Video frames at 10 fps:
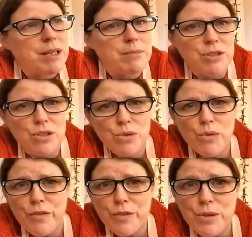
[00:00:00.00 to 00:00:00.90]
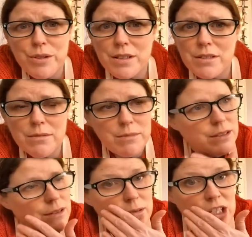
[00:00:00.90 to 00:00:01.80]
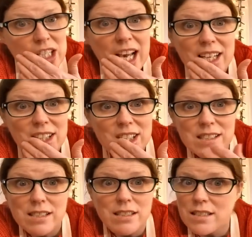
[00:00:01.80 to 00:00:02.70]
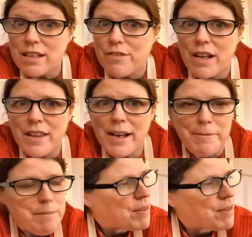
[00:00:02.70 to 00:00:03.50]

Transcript: able to store food in them and salads and stuff like that.